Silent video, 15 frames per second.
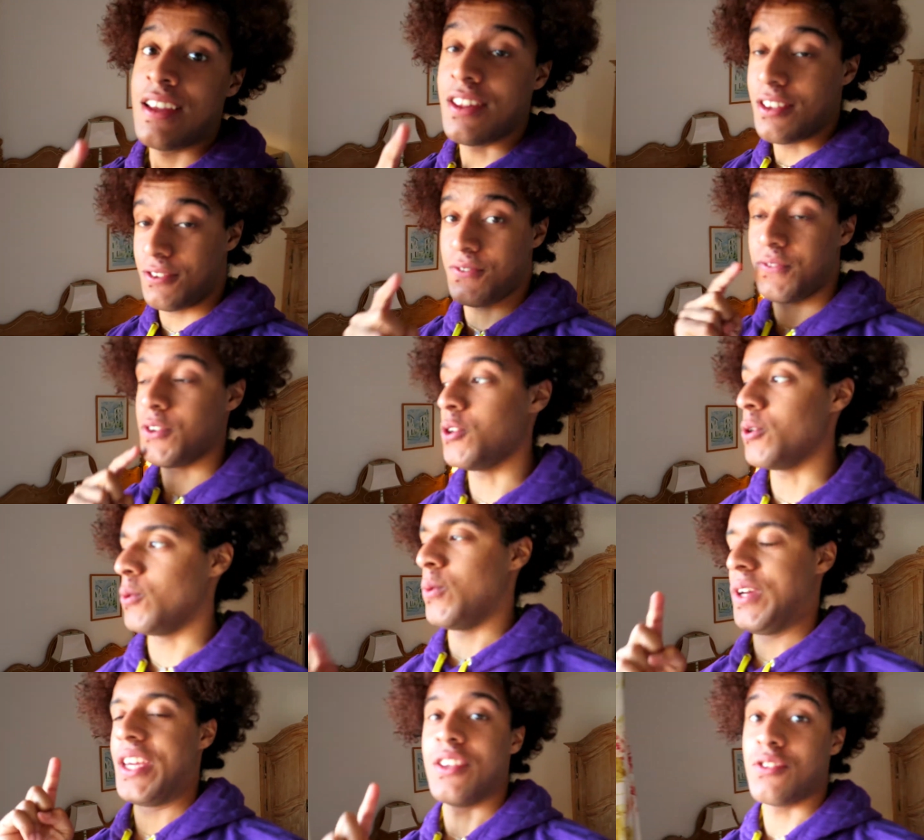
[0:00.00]
this view
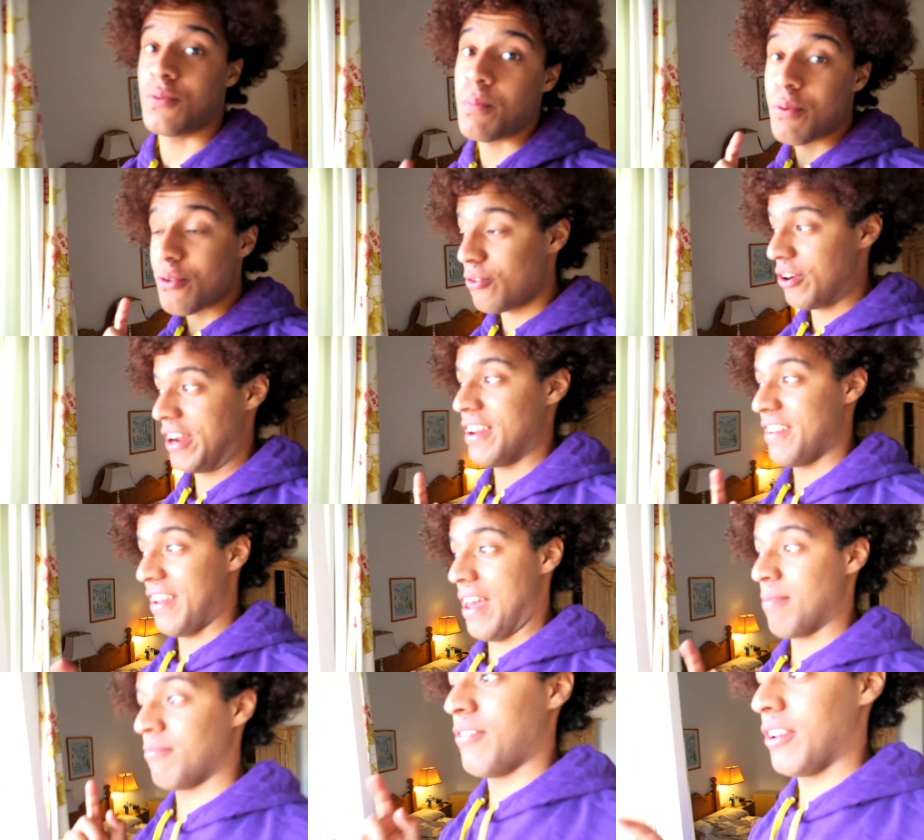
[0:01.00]
is pretty
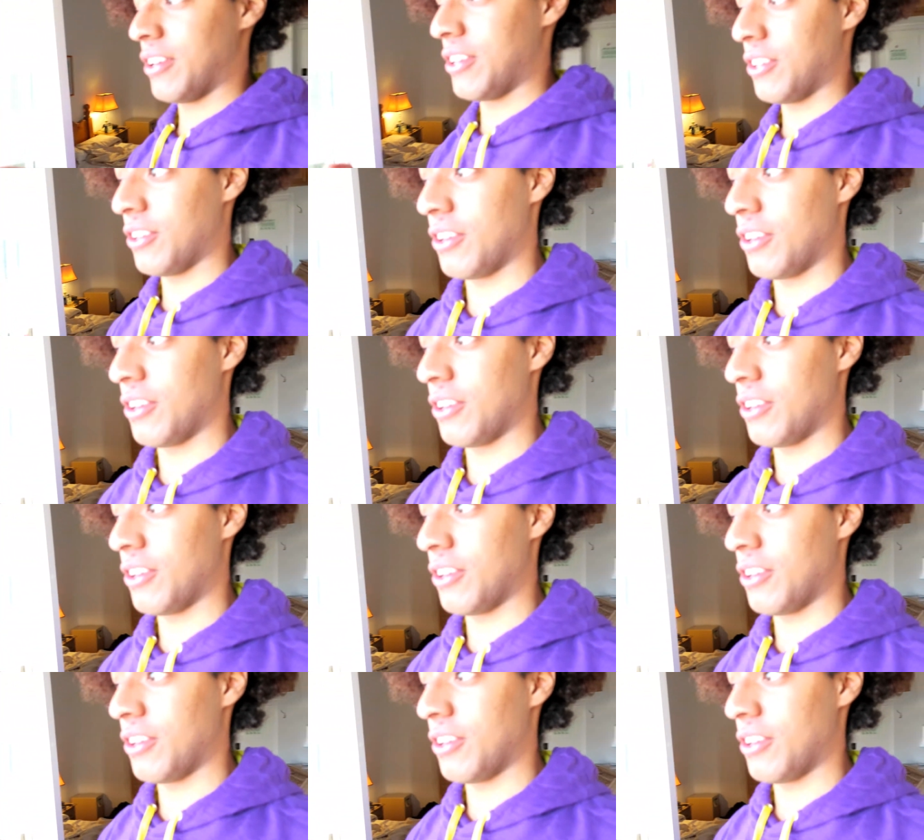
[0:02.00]
damn fucking